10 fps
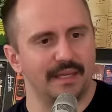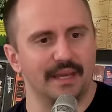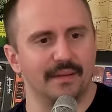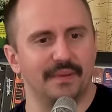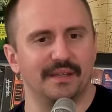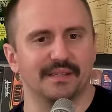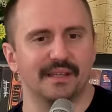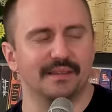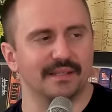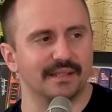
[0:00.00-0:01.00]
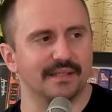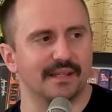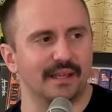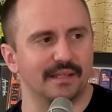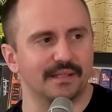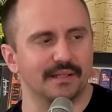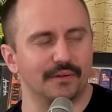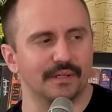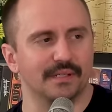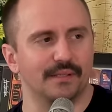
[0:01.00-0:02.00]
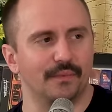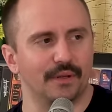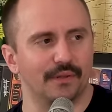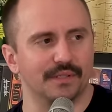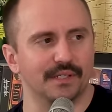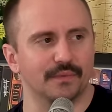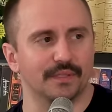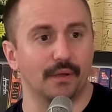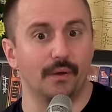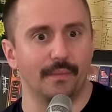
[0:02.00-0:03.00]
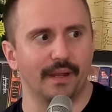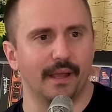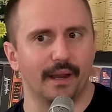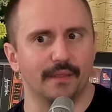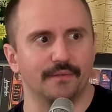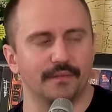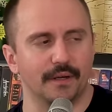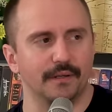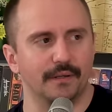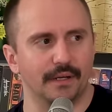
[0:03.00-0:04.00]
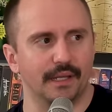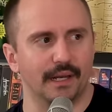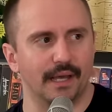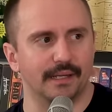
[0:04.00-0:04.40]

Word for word: Yeah, because like this is like seriously one of those things where it's like, oh my god, how the fuck are you gonna get